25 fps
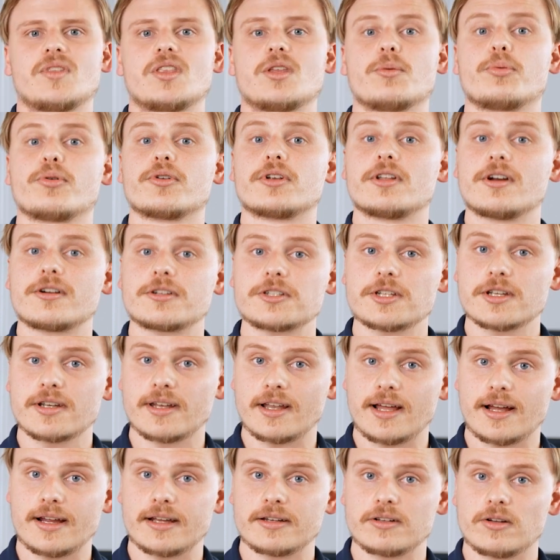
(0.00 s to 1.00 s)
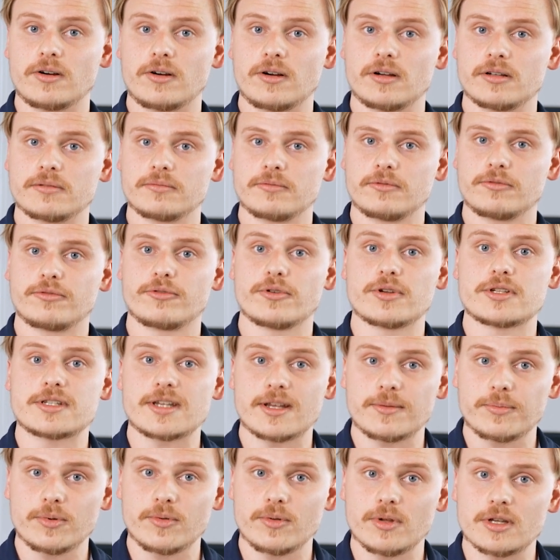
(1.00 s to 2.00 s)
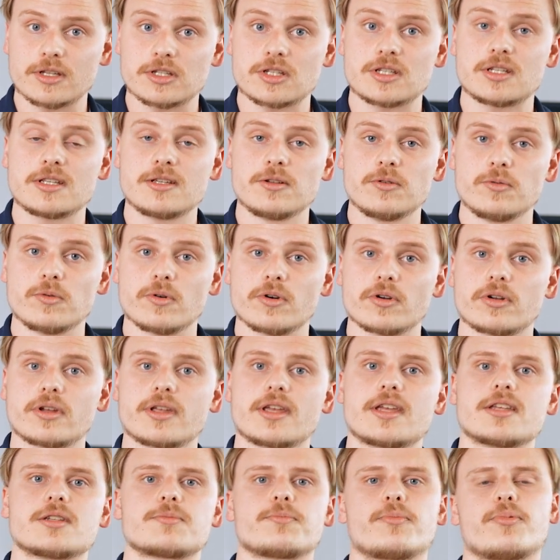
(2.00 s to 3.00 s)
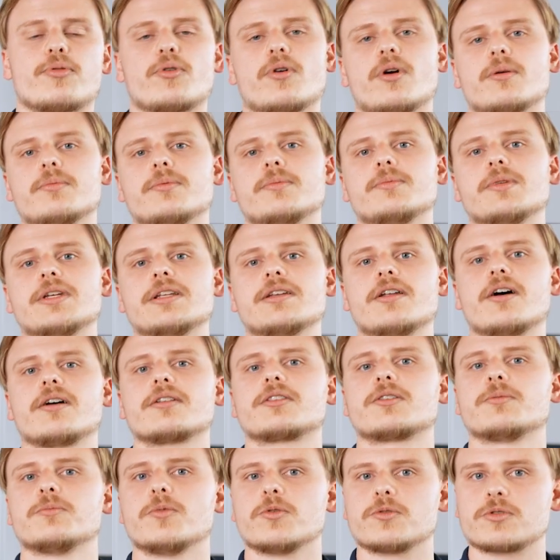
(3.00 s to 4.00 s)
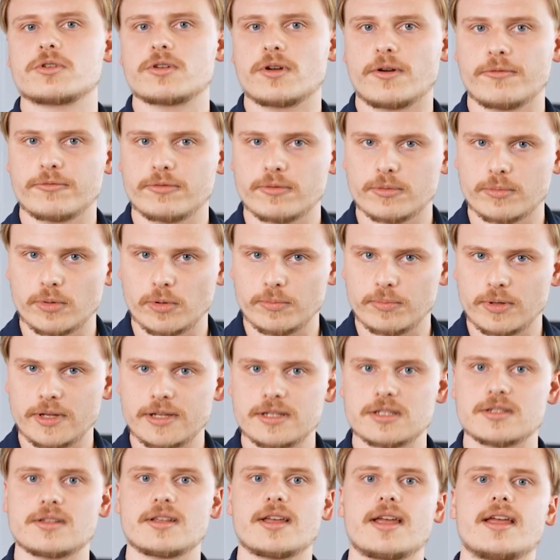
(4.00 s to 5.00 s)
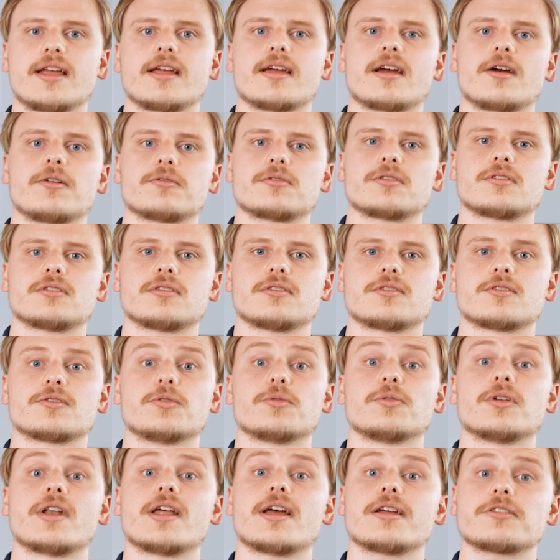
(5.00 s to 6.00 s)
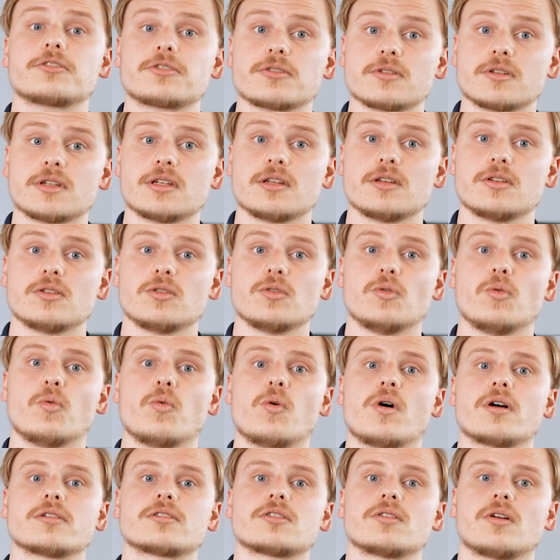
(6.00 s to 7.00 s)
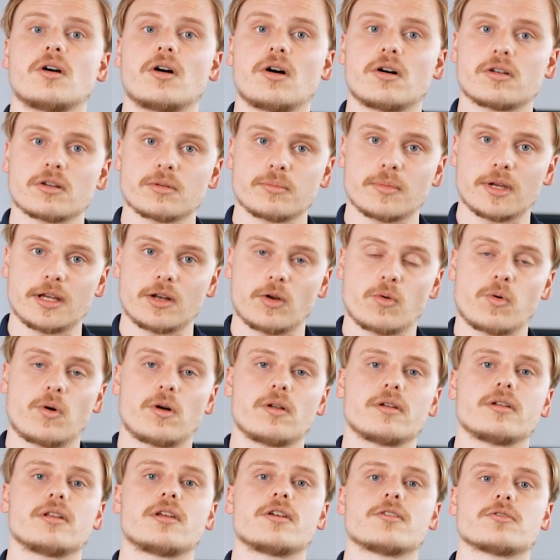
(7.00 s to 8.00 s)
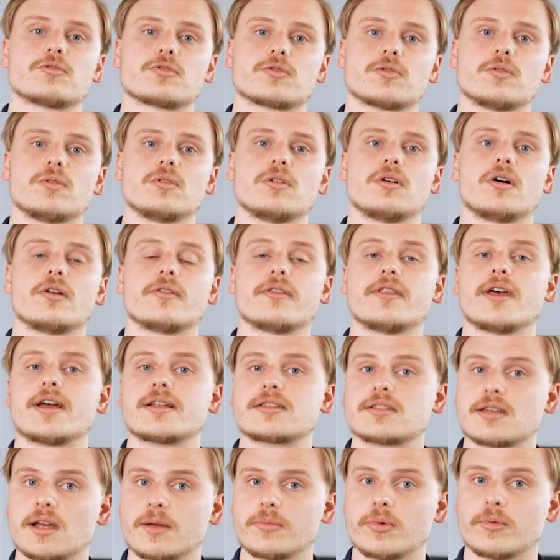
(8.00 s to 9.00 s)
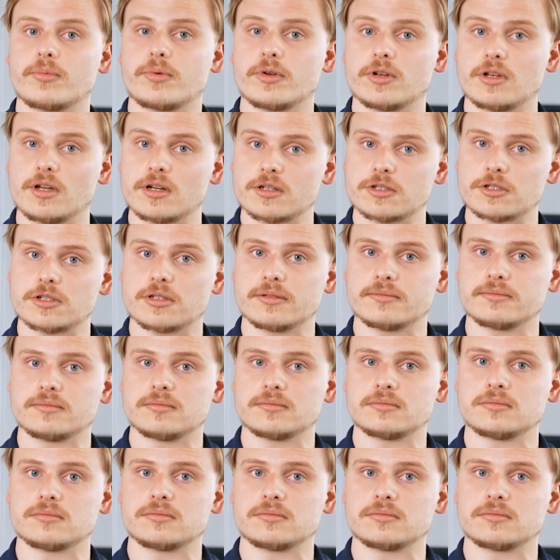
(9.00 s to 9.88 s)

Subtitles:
The production line on, for example, a steelwork is probably not the most comfortable place to hang out. So naturally, you want to automate quality control on that type of production.